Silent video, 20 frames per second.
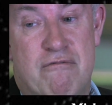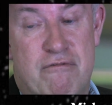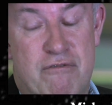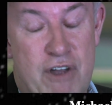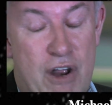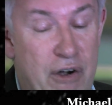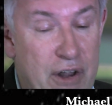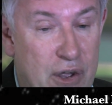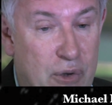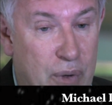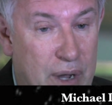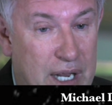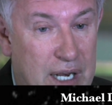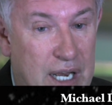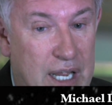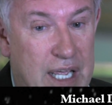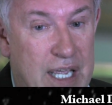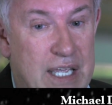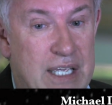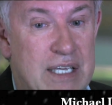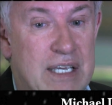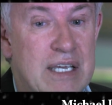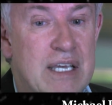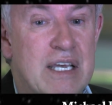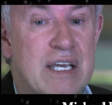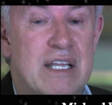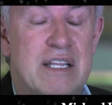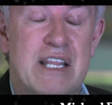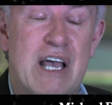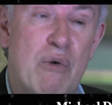very quickly
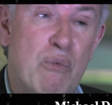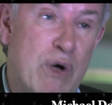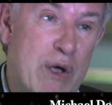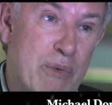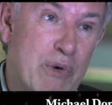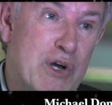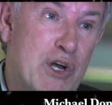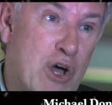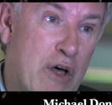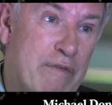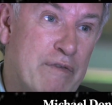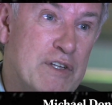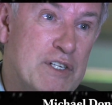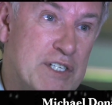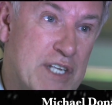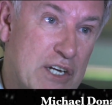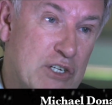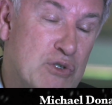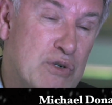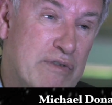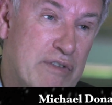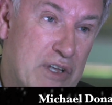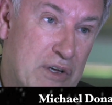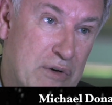that we were not the center of the